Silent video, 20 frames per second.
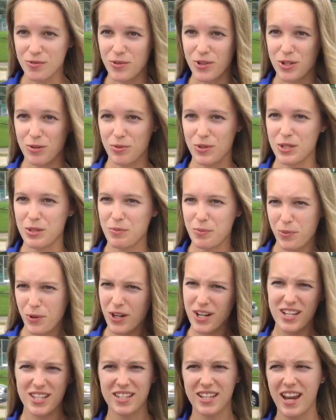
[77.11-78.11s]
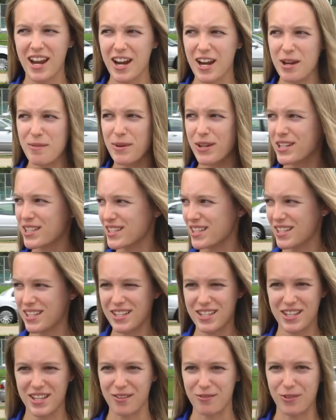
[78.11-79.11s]
which was pretty scary
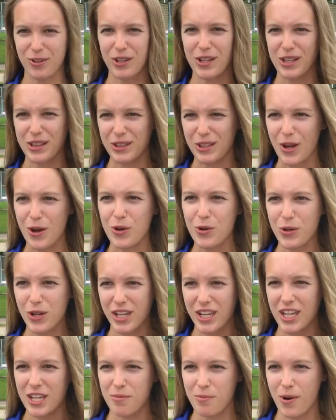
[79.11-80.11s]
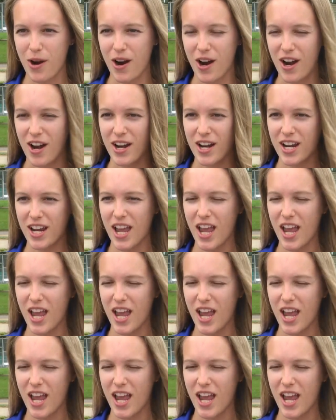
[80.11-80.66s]
this is a really low-key park.